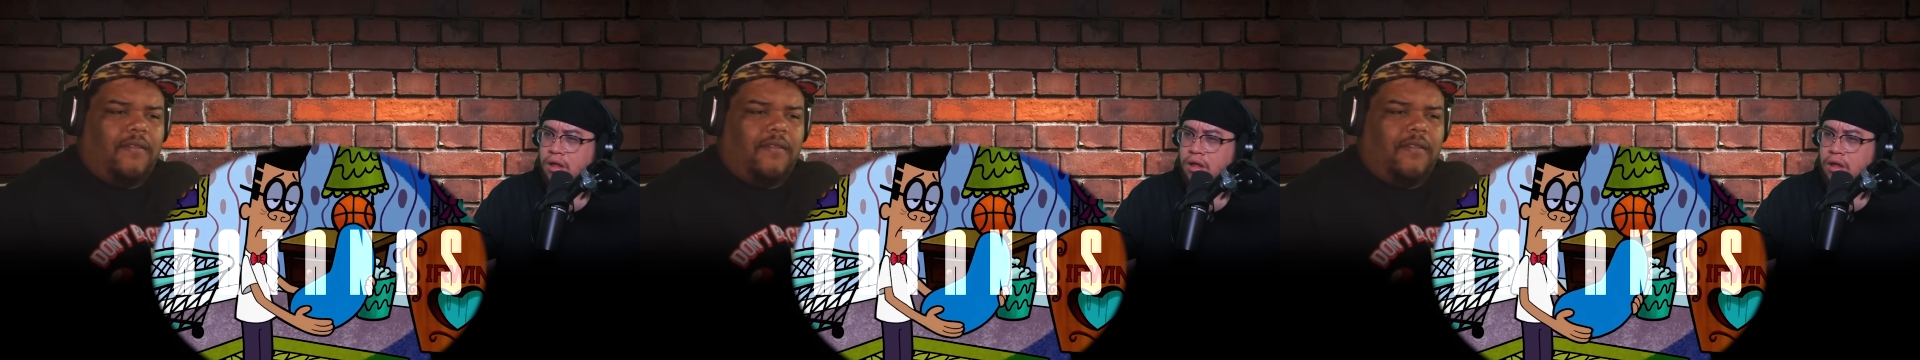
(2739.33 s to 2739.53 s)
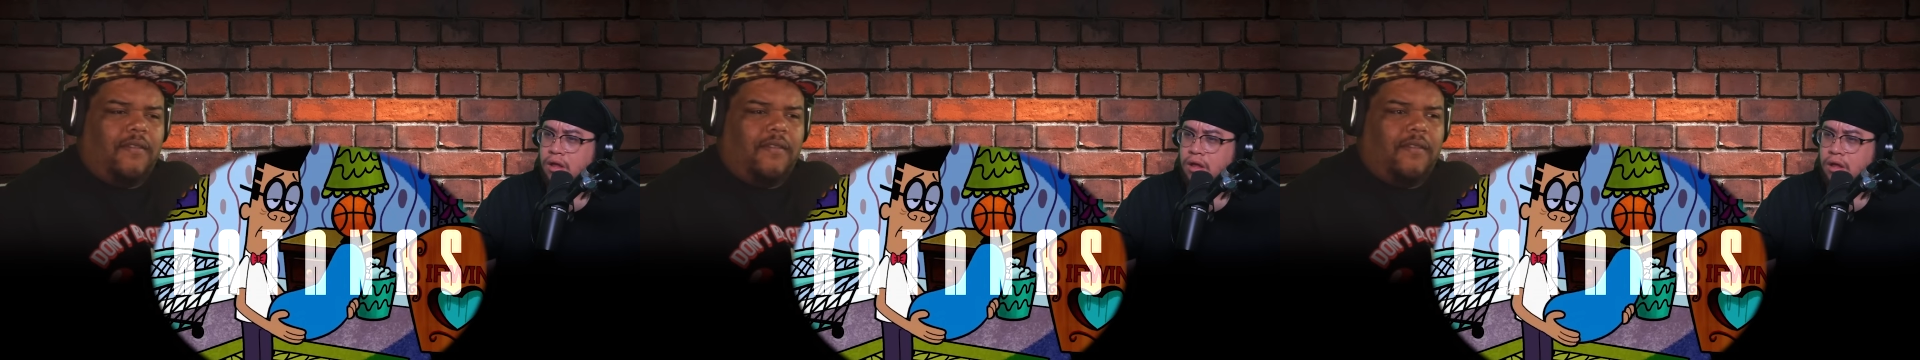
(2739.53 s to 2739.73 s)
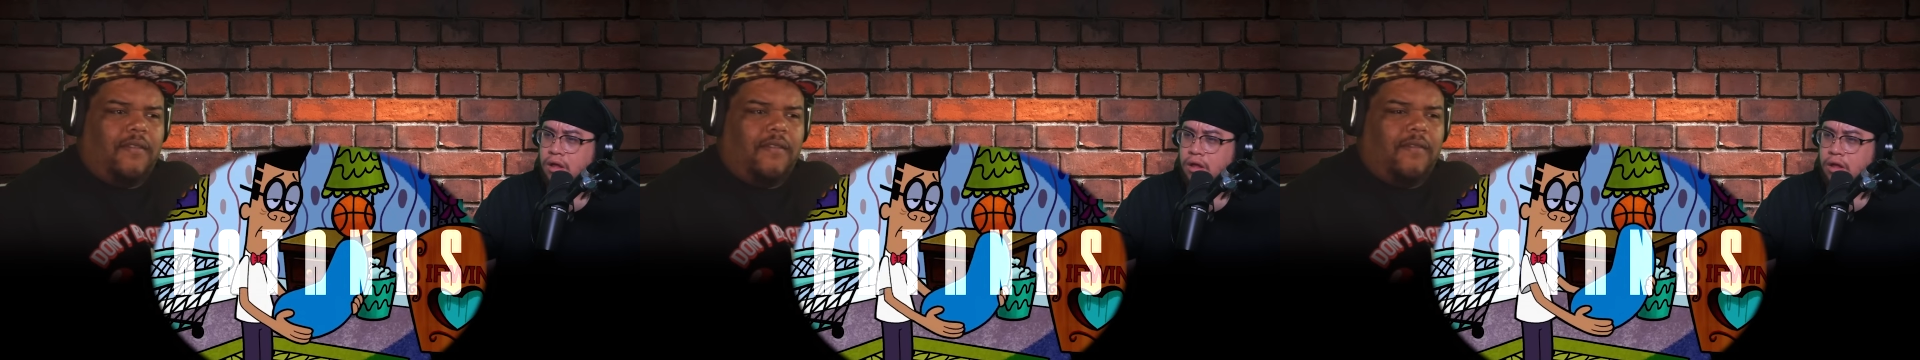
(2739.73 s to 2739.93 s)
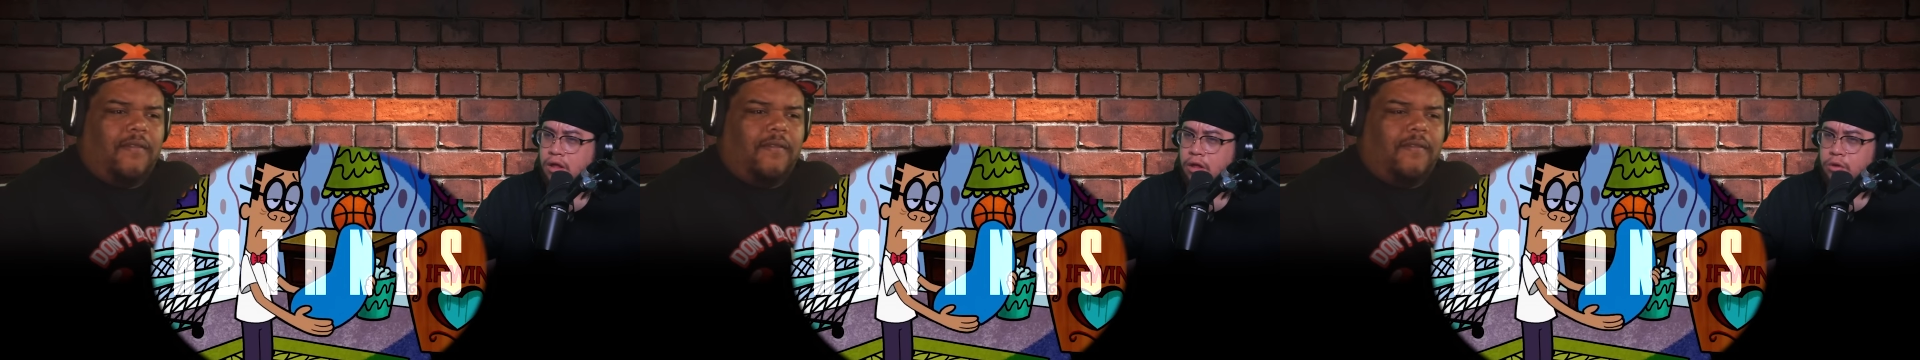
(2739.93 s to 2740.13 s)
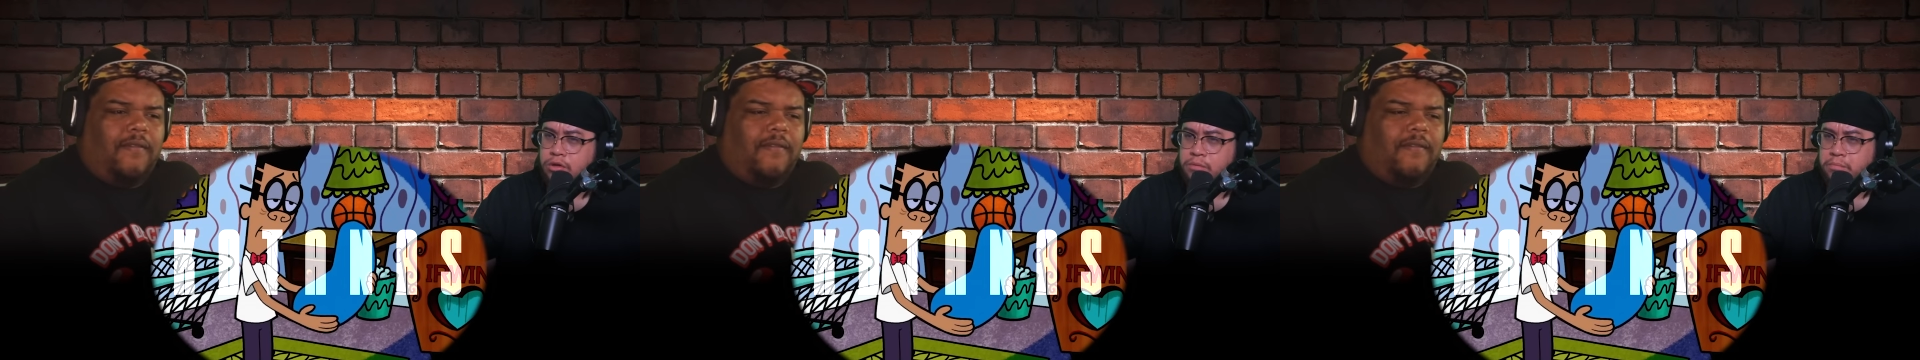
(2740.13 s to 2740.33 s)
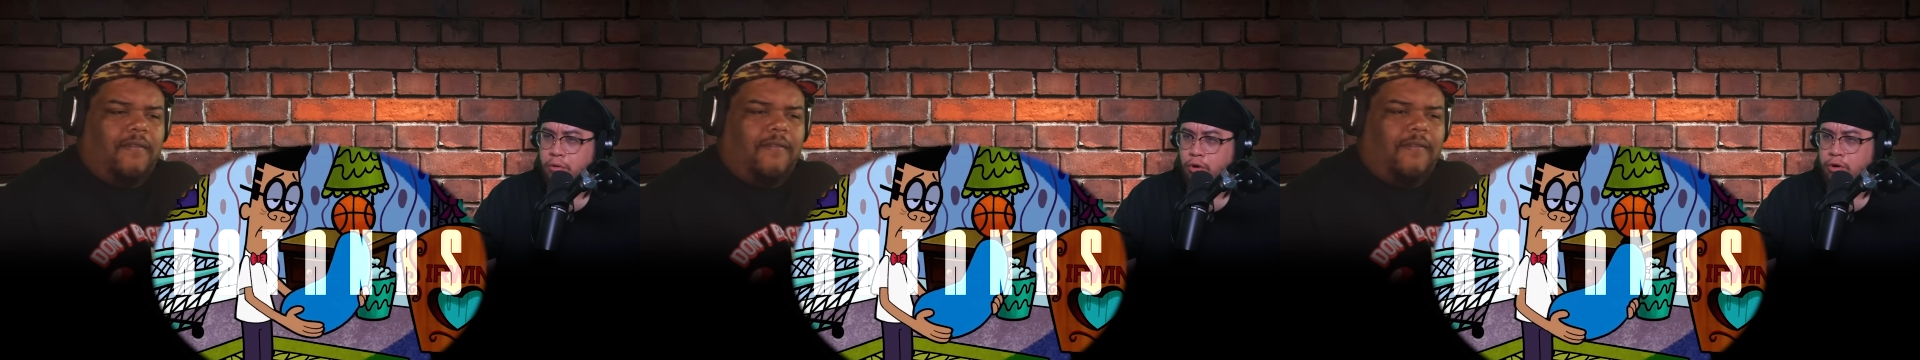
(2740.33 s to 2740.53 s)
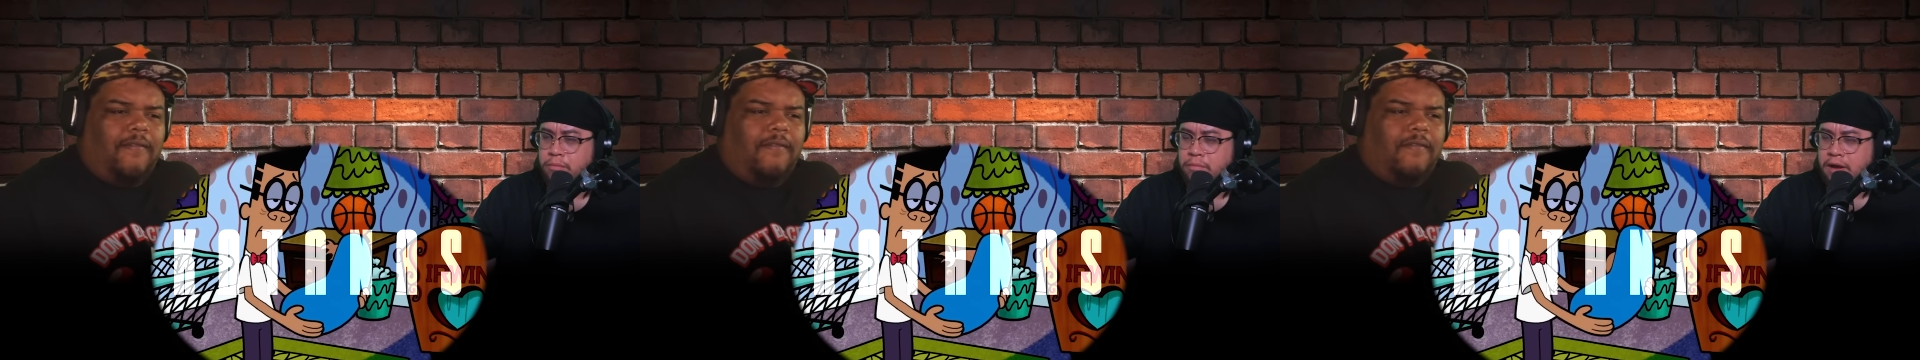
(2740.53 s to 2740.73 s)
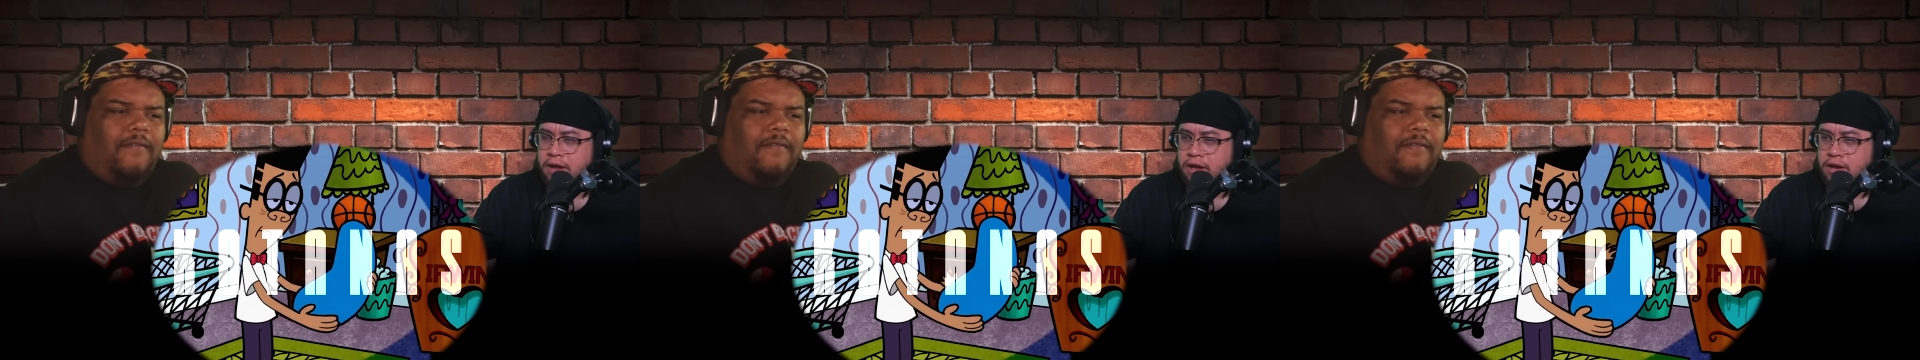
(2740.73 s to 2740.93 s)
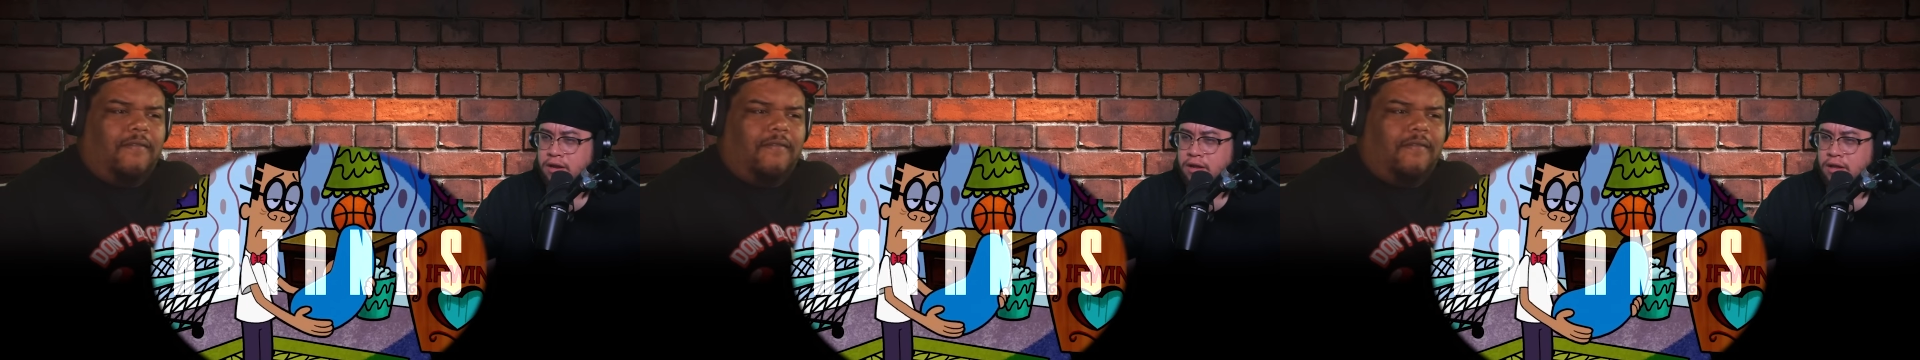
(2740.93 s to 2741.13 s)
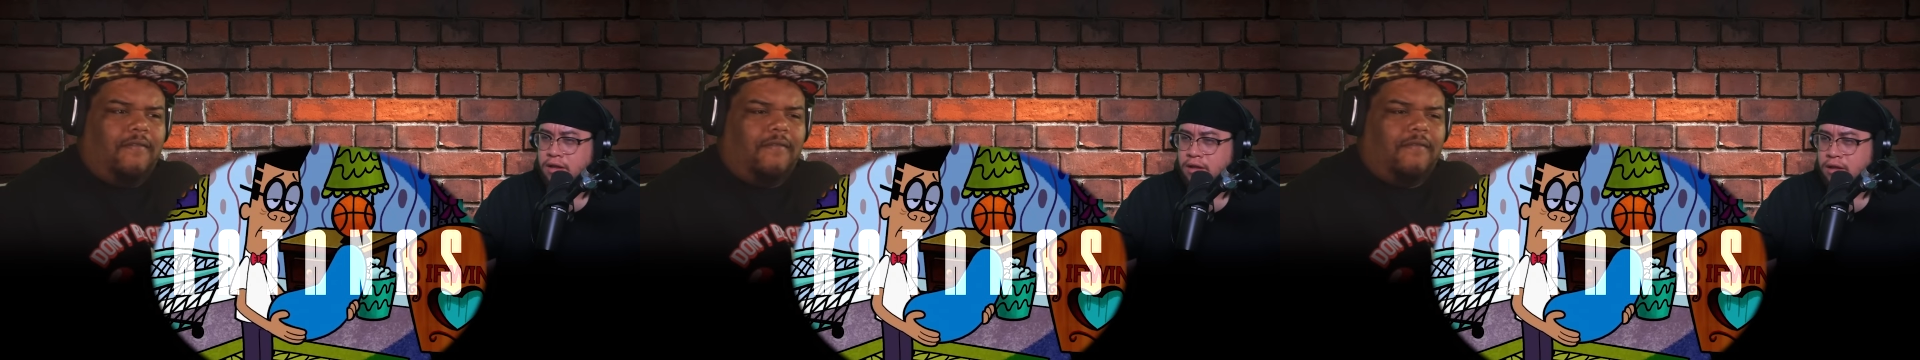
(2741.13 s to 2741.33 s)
Speaker 1: I was bad. He was born bad.